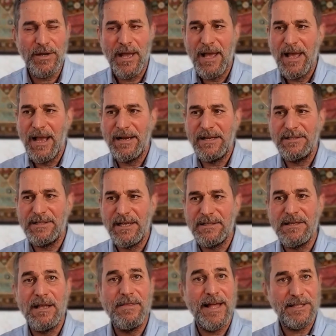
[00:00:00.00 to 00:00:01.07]
And he
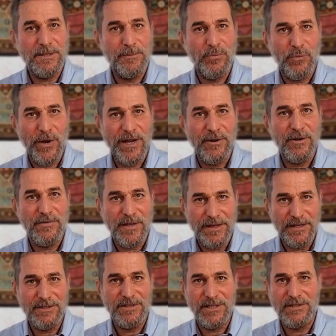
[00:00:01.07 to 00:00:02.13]
says that's prayer that
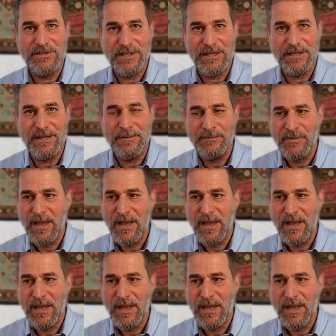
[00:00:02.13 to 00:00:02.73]
it succeed.